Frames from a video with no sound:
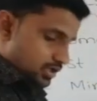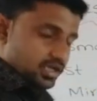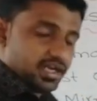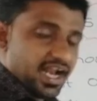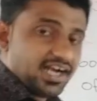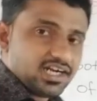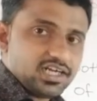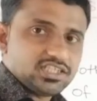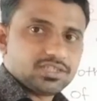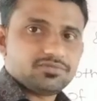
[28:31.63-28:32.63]

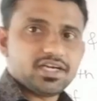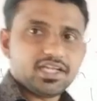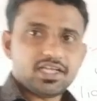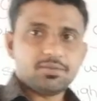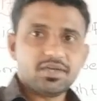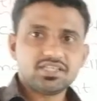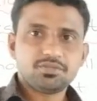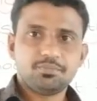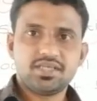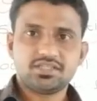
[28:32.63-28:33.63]
Laterally shifted image
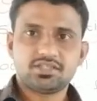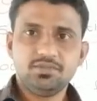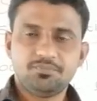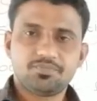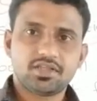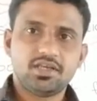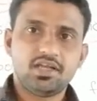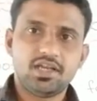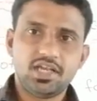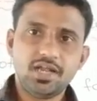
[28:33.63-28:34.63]
means
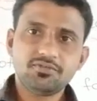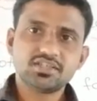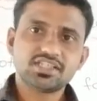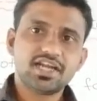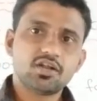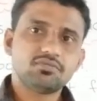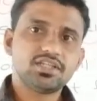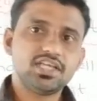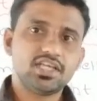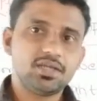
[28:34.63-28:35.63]
left side of
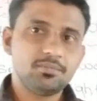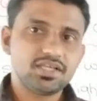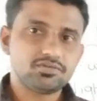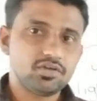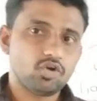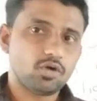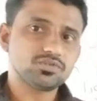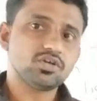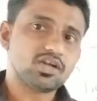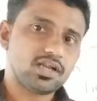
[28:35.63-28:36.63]
the image, we will
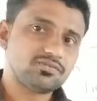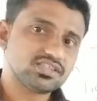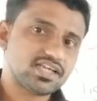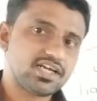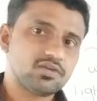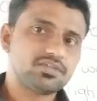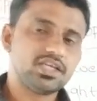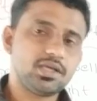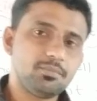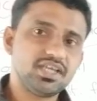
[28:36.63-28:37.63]
observe left side of
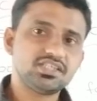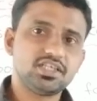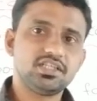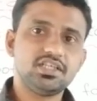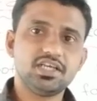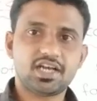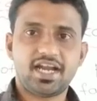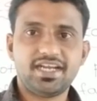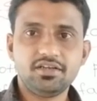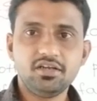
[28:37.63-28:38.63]
the image in the
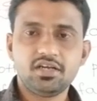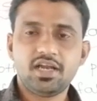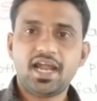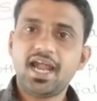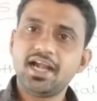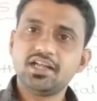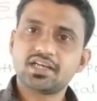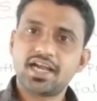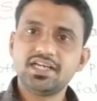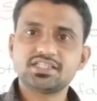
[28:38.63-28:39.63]
right and the
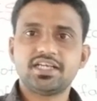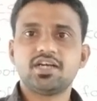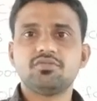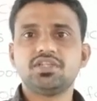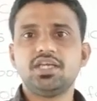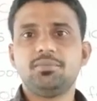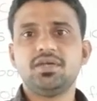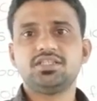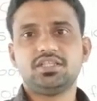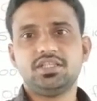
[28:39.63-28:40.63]
right side of the
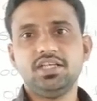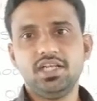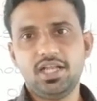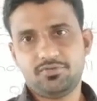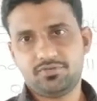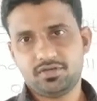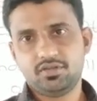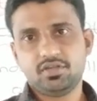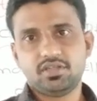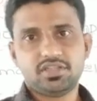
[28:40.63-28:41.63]
image in the
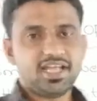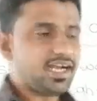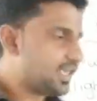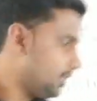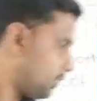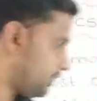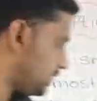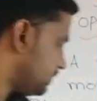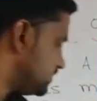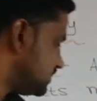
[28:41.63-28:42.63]
left. That type of
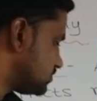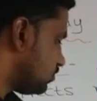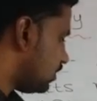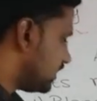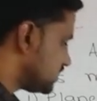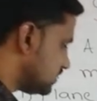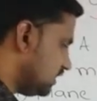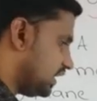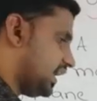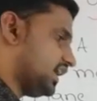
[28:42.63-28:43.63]
image is called as a
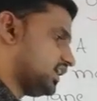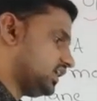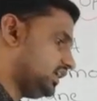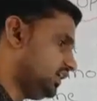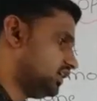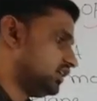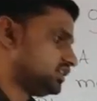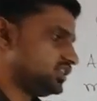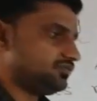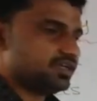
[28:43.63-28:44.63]
laterally
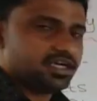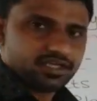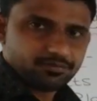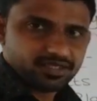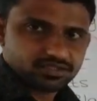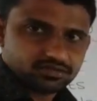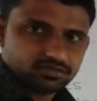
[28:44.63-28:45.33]
shifted image.